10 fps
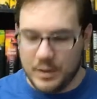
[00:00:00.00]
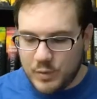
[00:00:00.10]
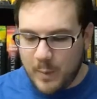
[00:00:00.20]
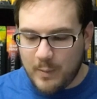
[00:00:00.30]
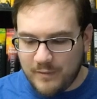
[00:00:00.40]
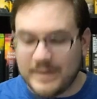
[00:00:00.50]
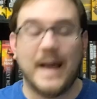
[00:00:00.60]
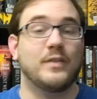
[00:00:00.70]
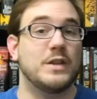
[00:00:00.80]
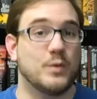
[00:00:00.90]
So I will give it
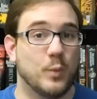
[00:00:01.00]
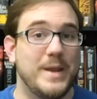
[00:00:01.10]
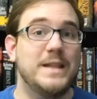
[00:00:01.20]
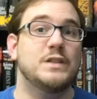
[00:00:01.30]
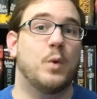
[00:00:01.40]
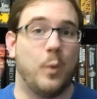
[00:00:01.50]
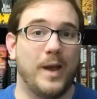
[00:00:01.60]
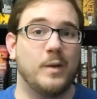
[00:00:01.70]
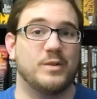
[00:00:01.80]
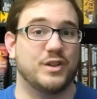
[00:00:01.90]
that. This reads quick,